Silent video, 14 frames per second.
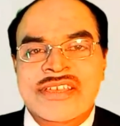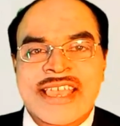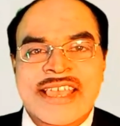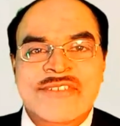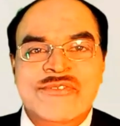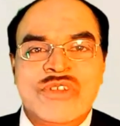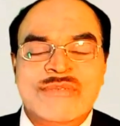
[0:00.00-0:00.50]

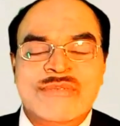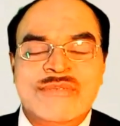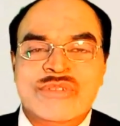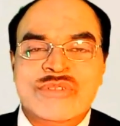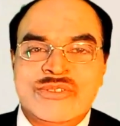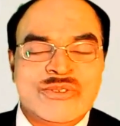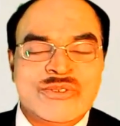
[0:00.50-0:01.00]

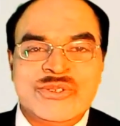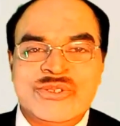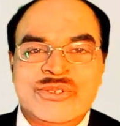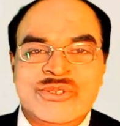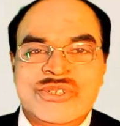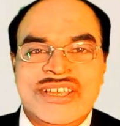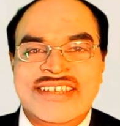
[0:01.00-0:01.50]
environmental,
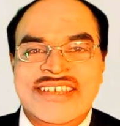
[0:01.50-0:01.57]
social,